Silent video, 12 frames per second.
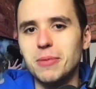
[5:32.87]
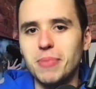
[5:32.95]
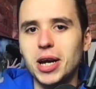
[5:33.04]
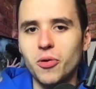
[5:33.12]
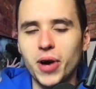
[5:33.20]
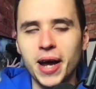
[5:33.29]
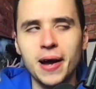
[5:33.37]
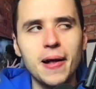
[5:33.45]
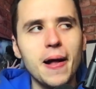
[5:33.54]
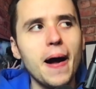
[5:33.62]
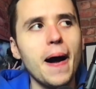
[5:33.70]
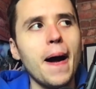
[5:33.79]
penalty.
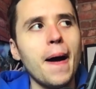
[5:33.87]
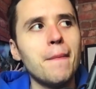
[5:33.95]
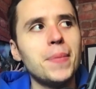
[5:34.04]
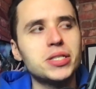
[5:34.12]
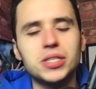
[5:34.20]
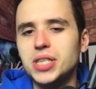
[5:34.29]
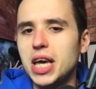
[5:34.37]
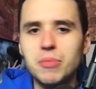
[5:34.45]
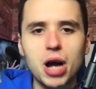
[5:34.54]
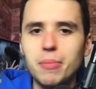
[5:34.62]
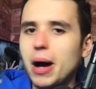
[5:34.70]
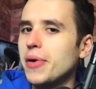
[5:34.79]
But to see him
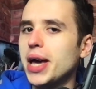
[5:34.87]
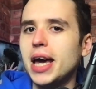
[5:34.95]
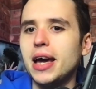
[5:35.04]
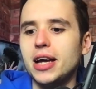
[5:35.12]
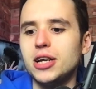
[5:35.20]
come out here,